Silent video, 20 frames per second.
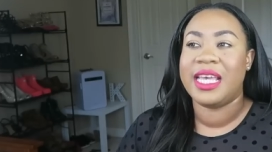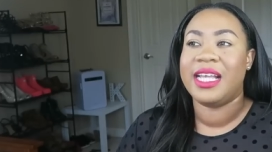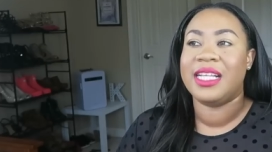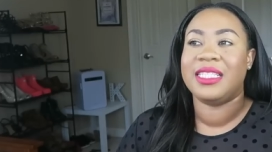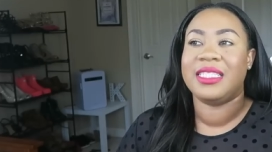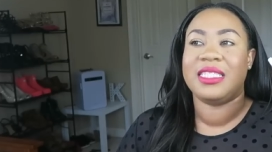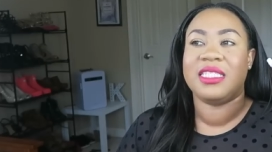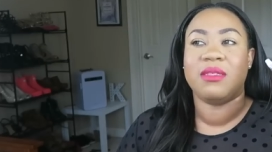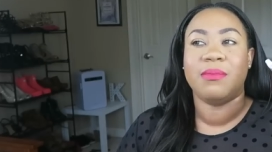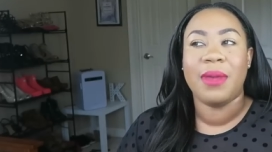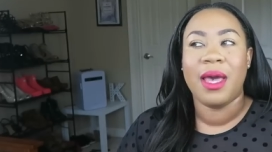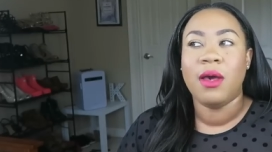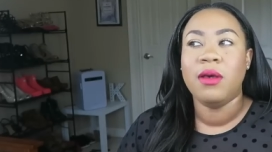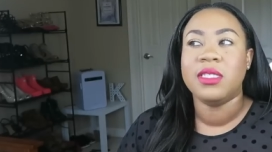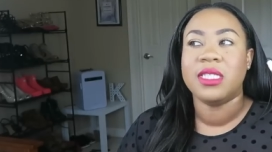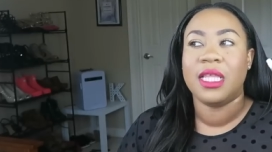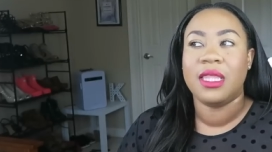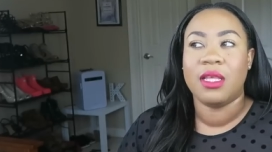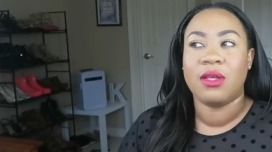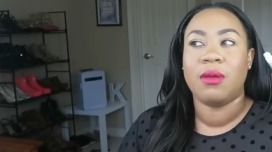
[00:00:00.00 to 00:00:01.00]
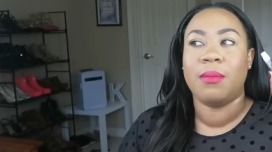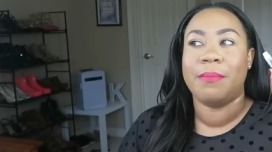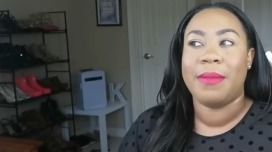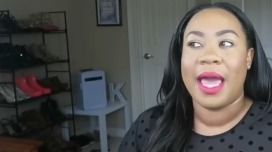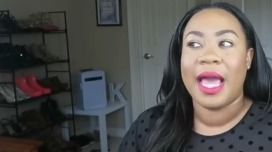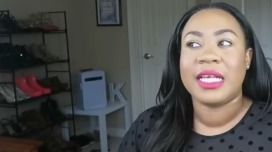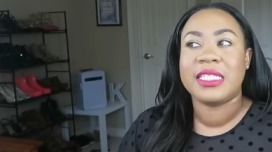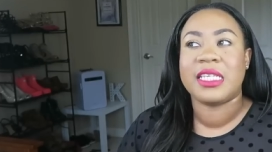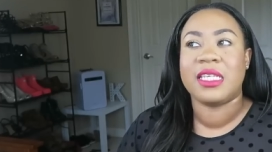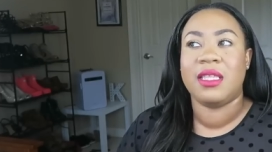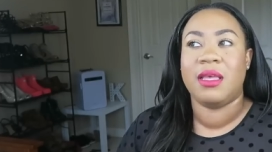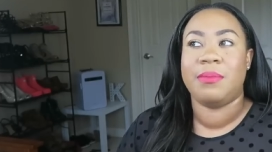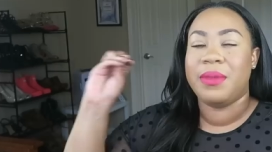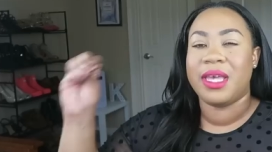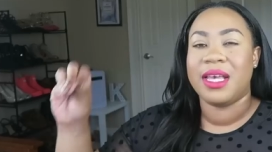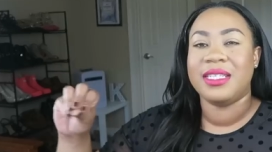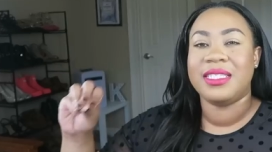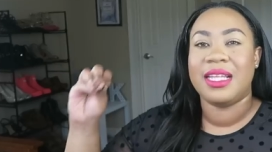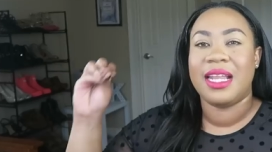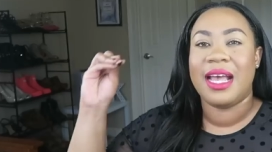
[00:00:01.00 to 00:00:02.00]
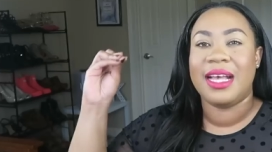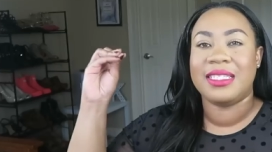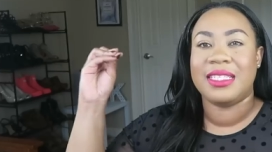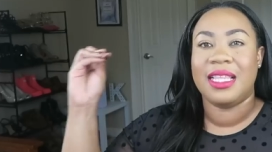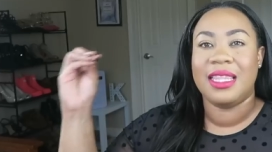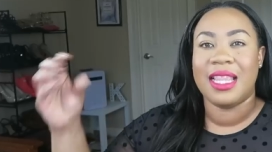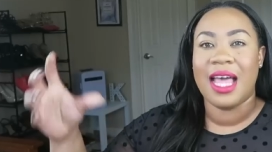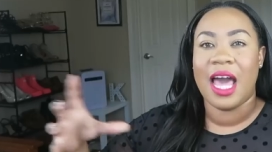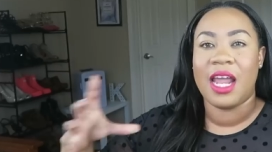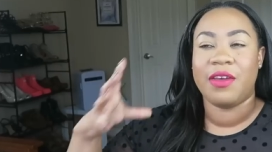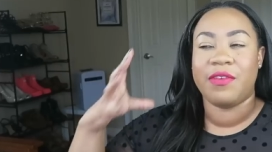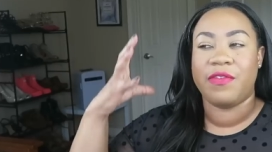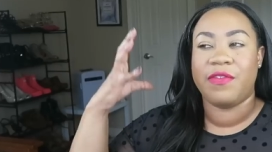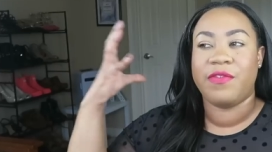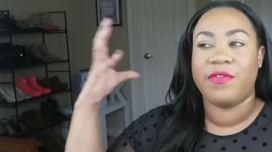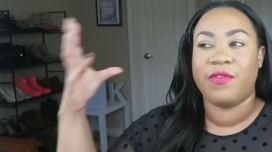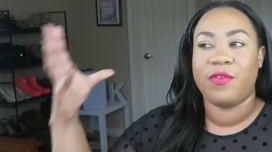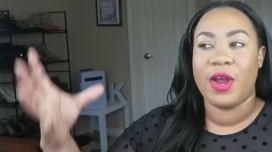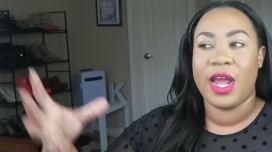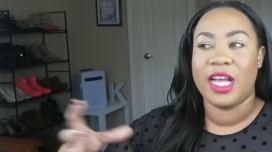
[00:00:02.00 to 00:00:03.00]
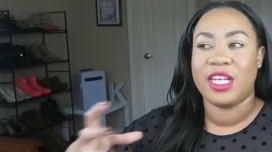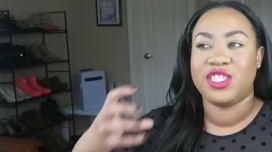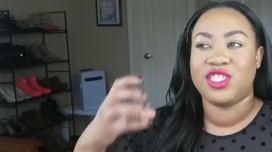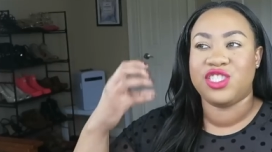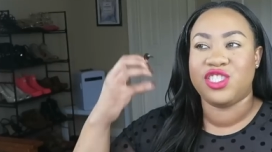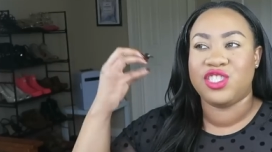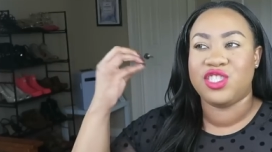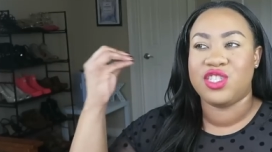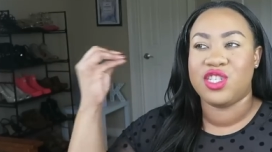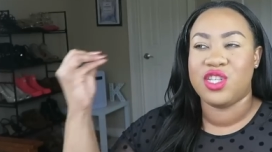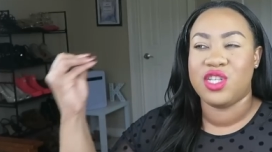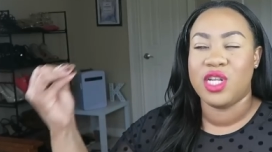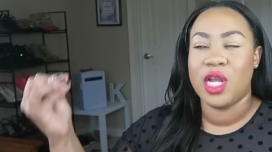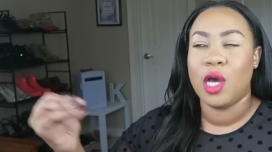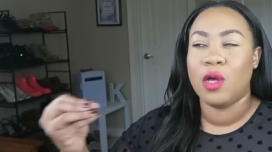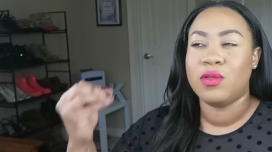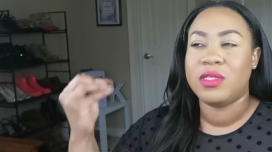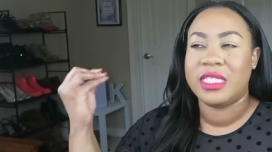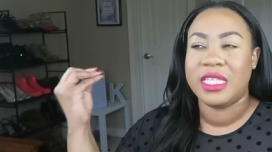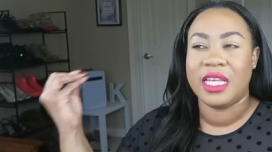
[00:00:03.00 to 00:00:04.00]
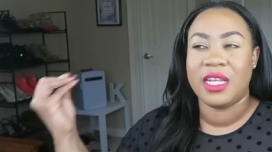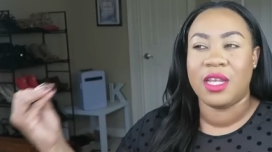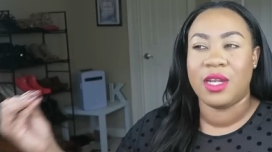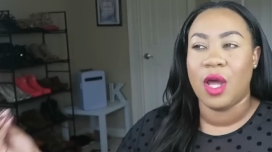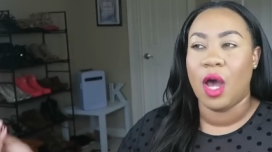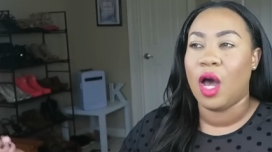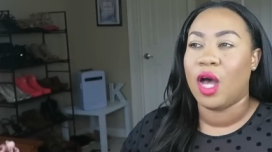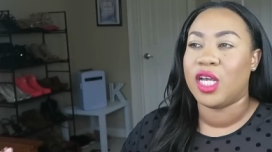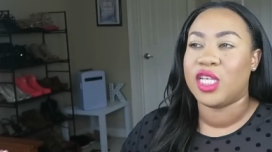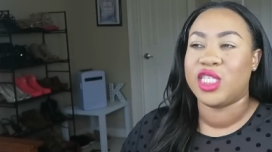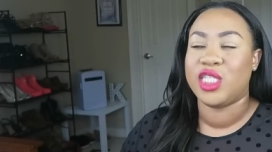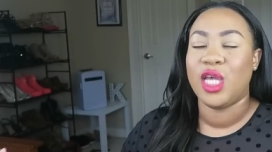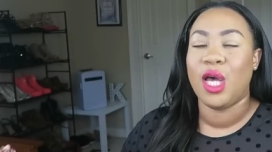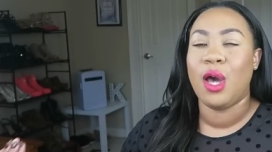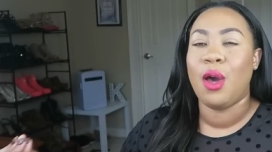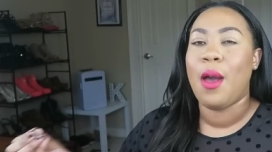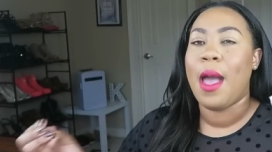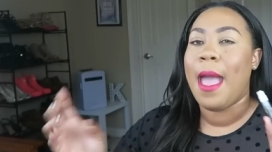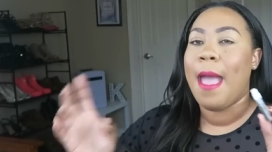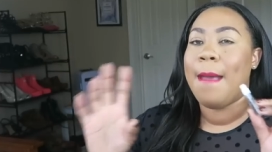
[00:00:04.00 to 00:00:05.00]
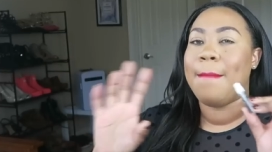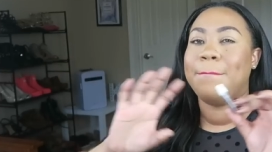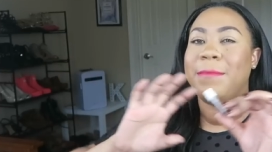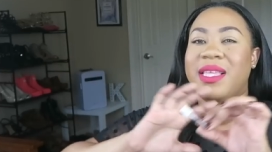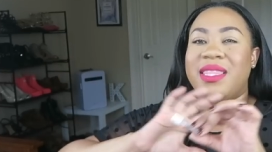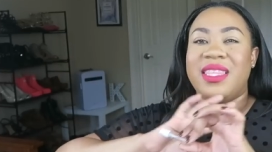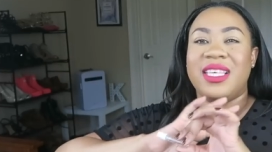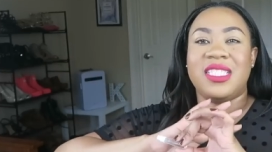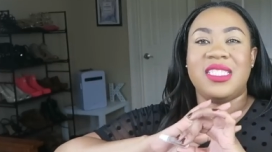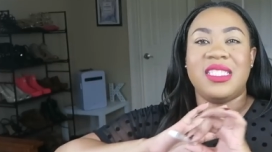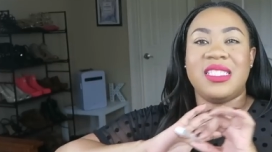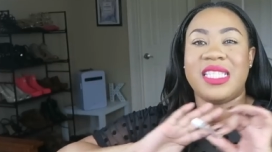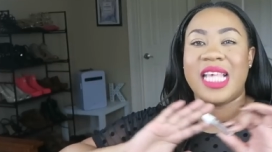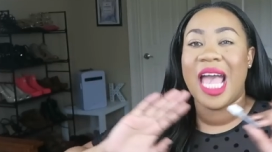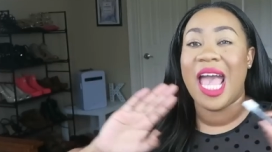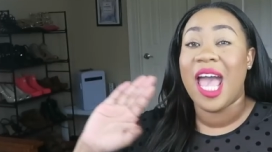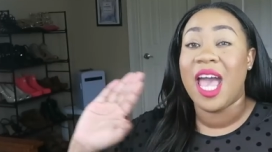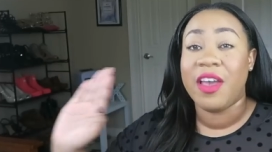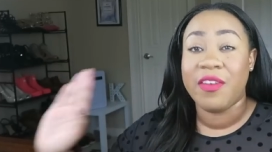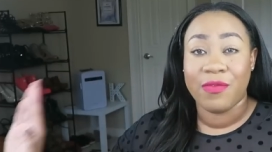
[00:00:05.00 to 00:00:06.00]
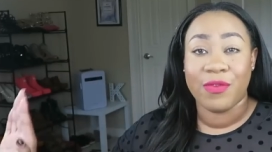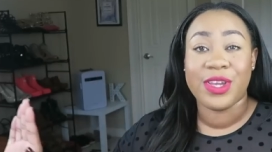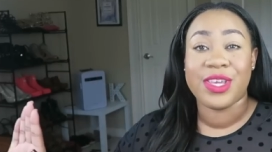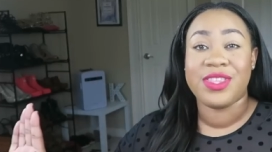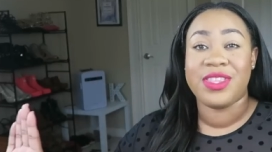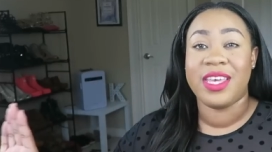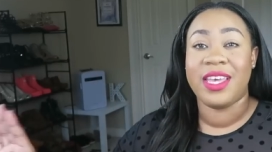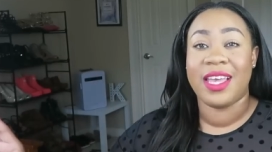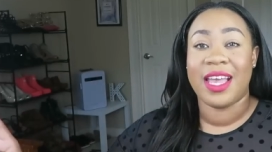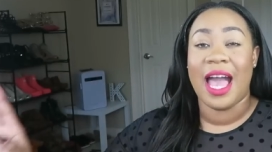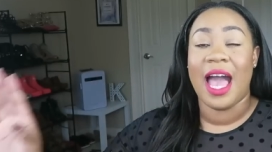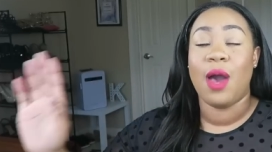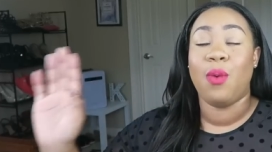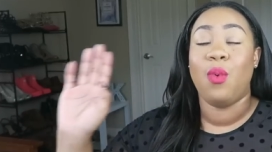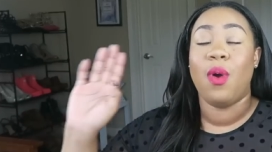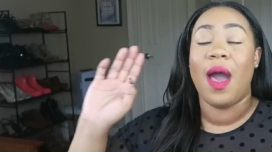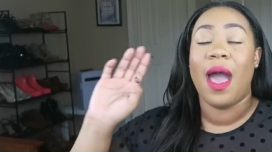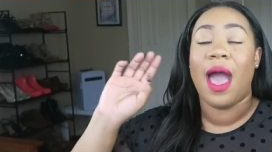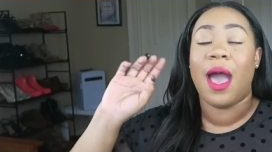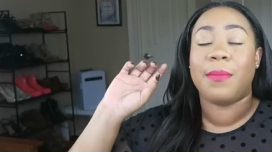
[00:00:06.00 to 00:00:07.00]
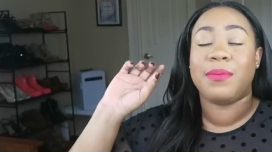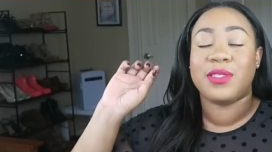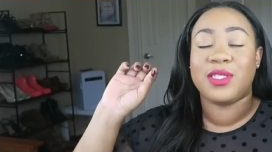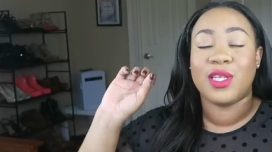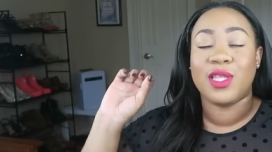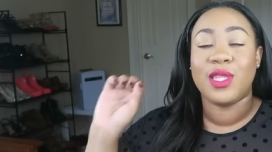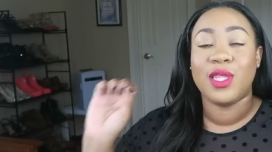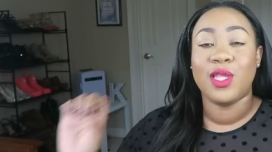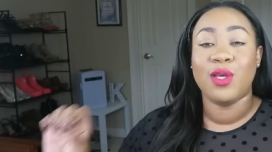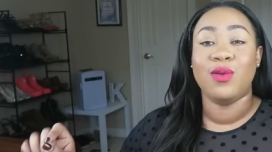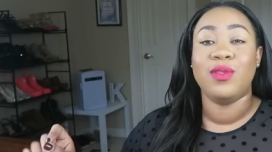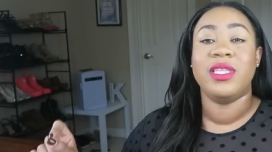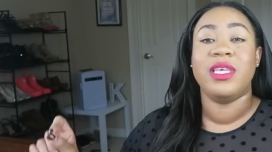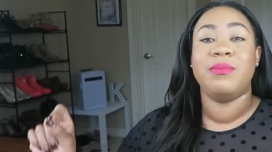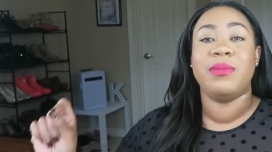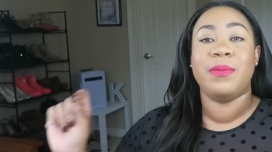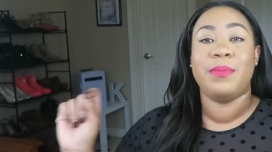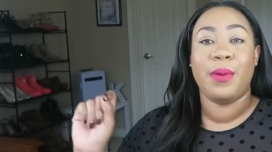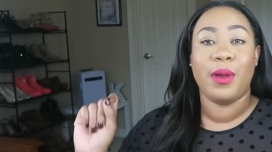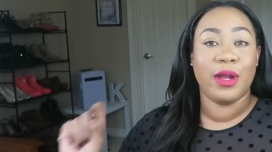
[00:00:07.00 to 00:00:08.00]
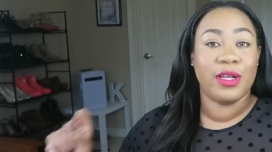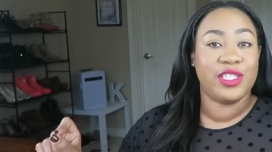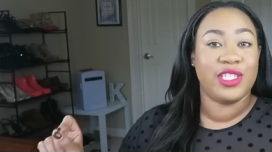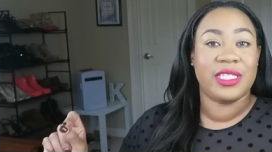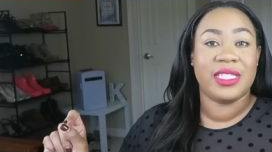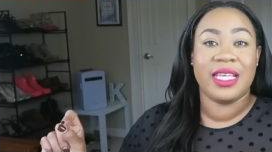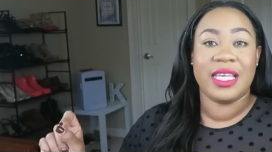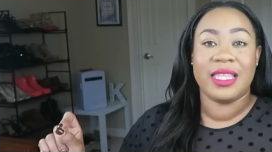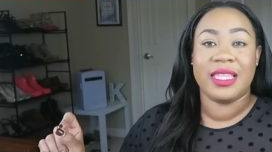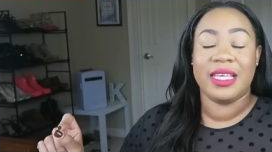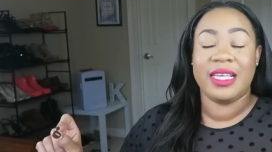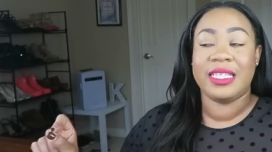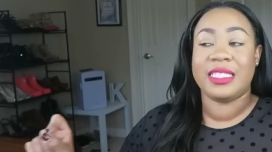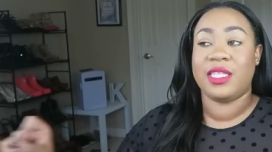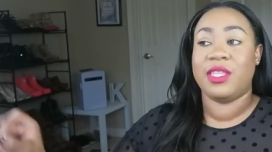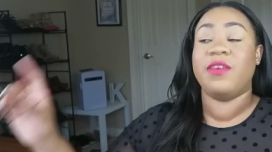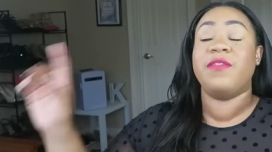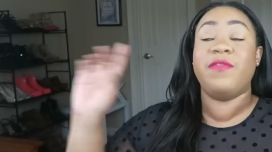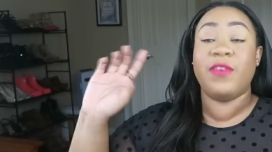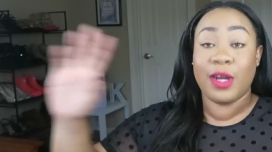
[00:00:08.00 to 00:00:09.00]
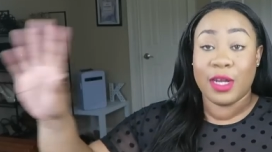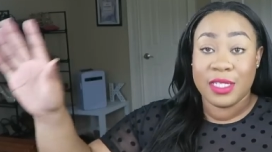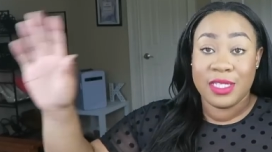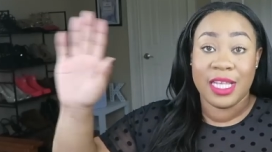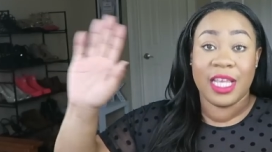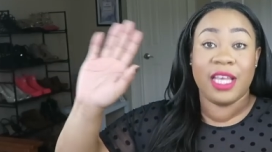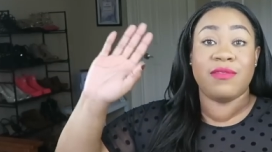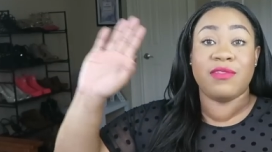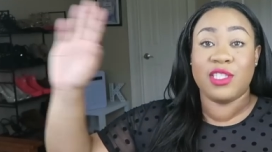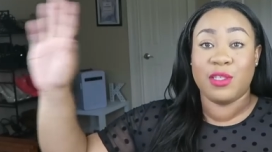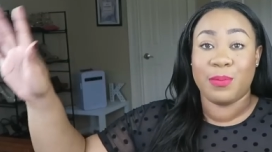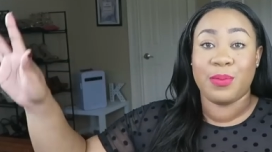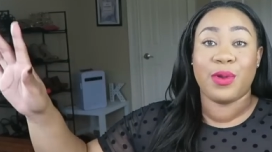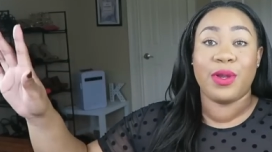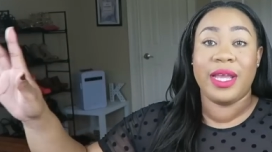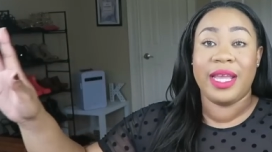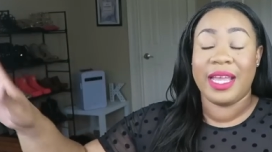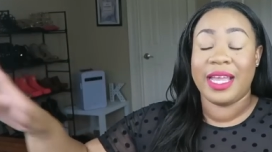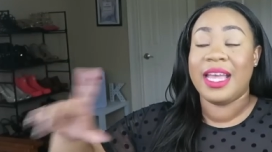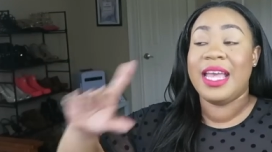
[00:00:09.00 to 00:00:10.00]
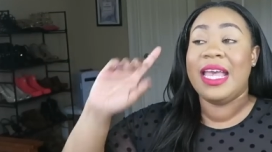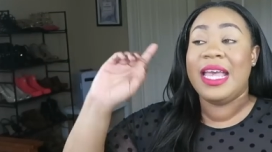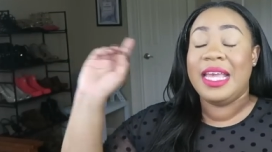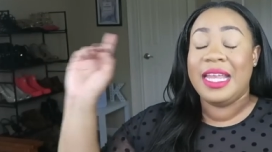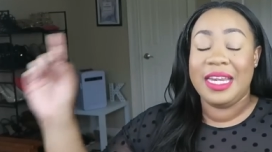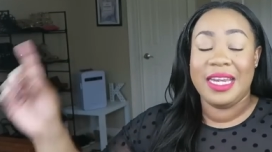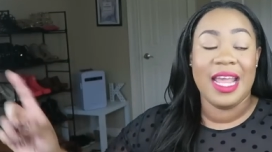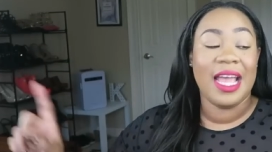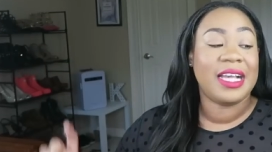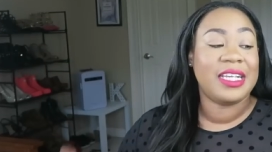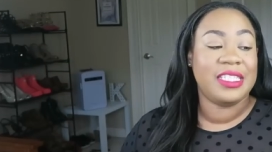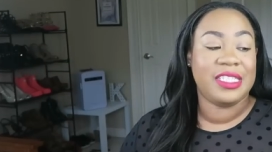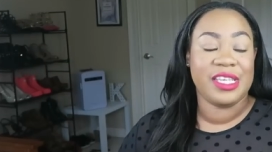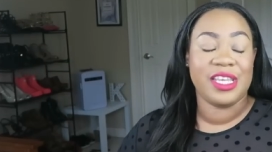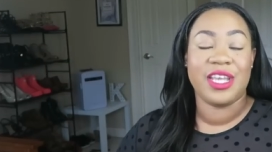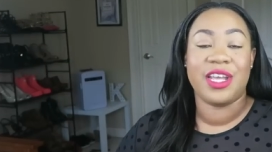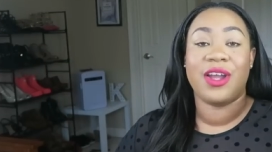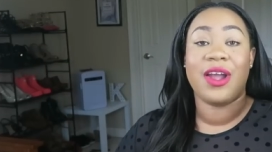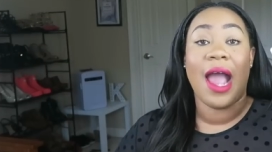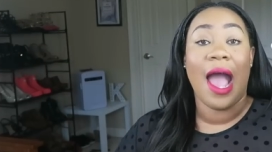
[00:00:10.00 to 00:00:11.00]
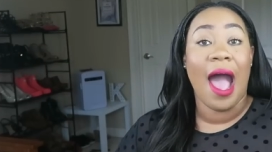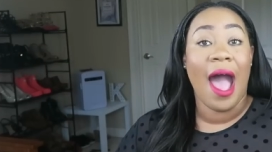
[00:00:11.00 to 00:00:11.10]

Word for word: It smells a little masculine because it has a lot of fresh notes in it also, but this is everything. I will absolutely be purchasing this the first day of spring next year.